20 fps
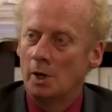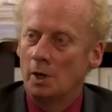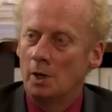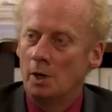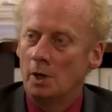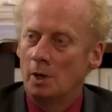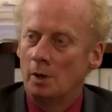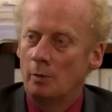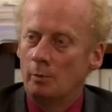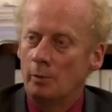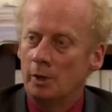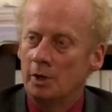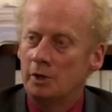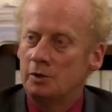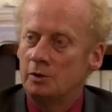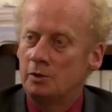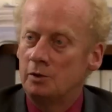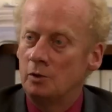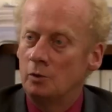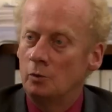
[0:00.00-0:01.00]
position
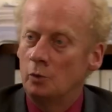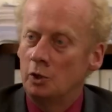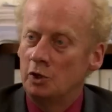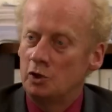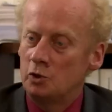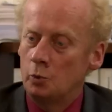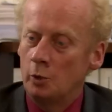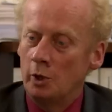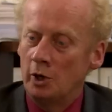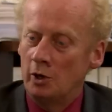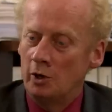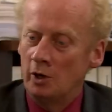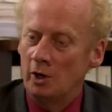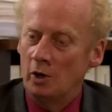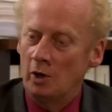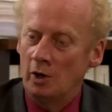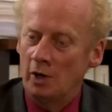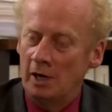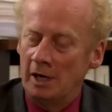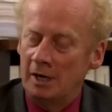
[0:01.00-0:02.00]
but which were
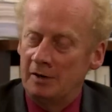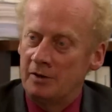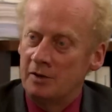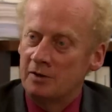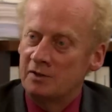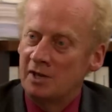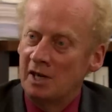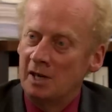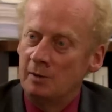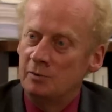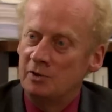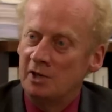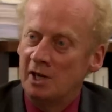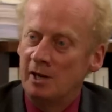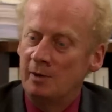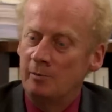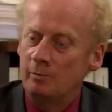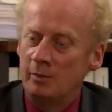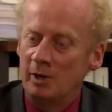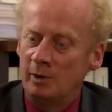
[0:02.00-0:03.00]
at the same wages.
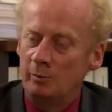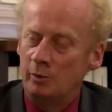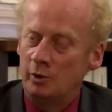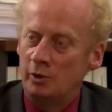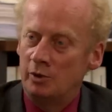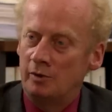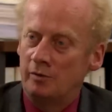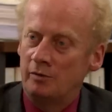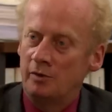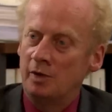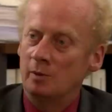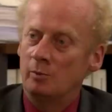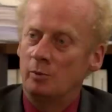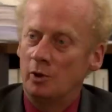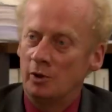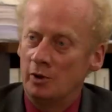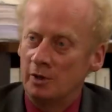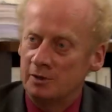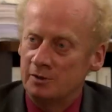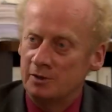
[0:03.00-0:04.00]
time member of the
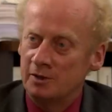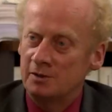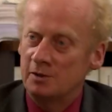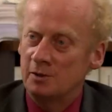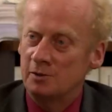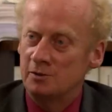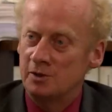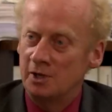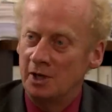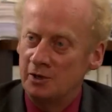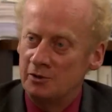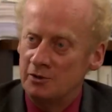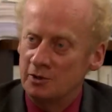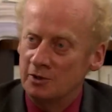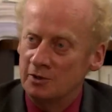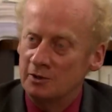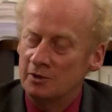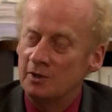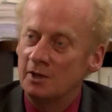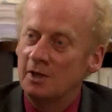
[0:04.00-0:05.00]
employers
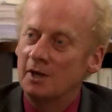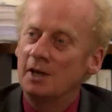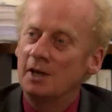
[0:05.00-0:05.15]
association